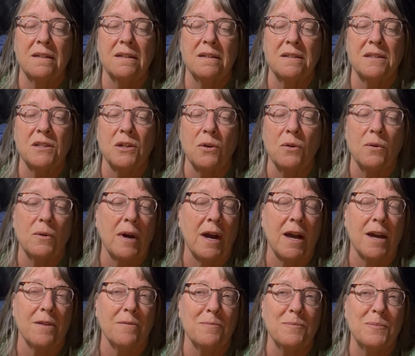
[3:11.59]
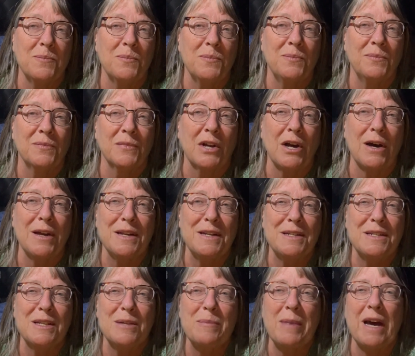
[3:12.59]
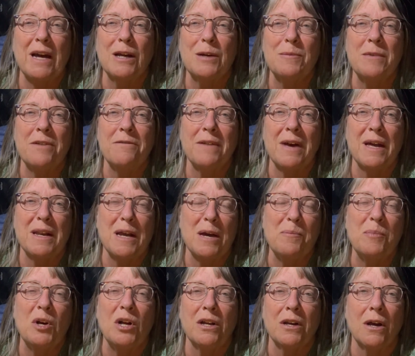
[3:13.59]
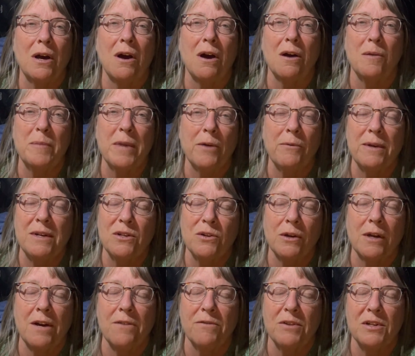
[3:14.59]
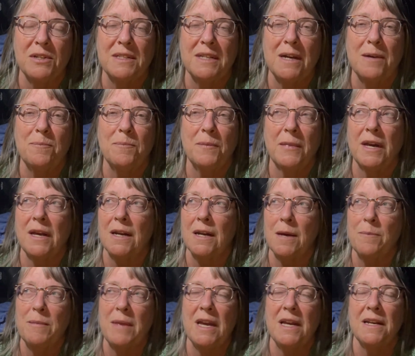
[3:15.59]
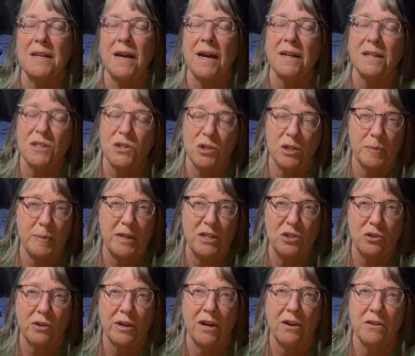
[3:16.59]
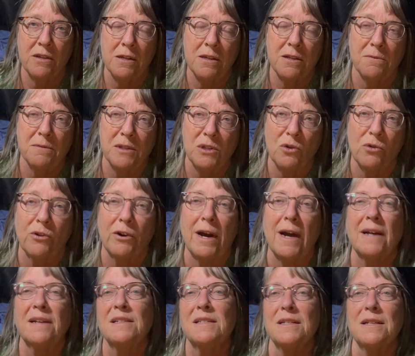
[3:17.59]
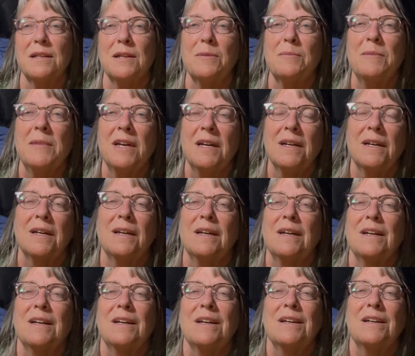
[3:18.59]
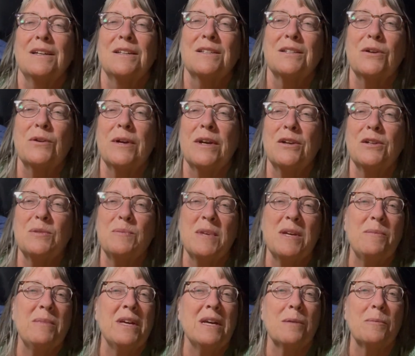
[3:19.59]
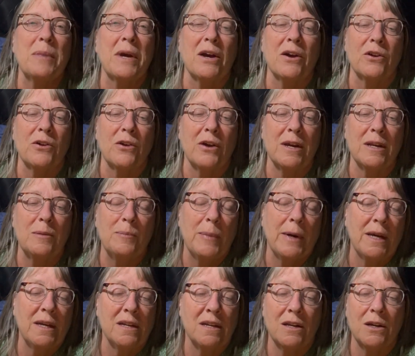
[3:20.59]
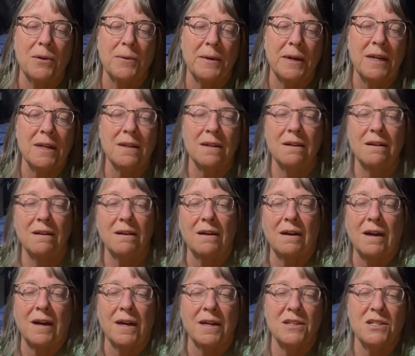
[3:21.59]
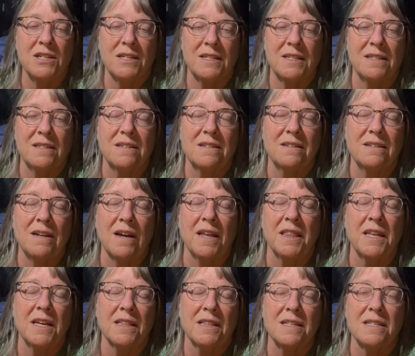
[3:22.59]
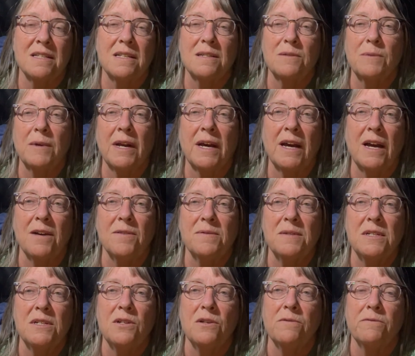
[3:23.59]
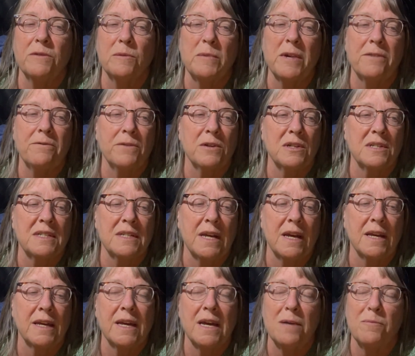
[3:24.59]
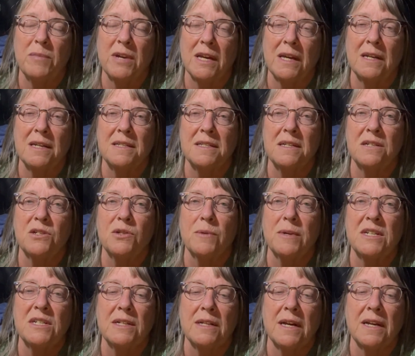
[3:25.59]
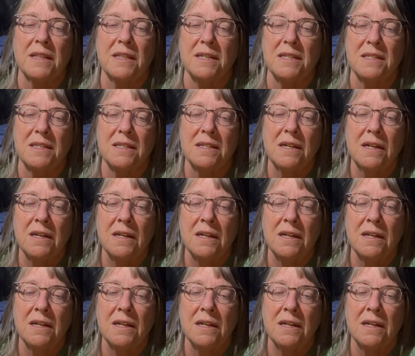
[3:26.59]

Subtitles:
So I got into the back of my van, I put all my window covers up, and I made extra special care that there was no cracks in them. So here's me being paranoid, but you know what? I think this is what I have to do for my first night camping in a situation like this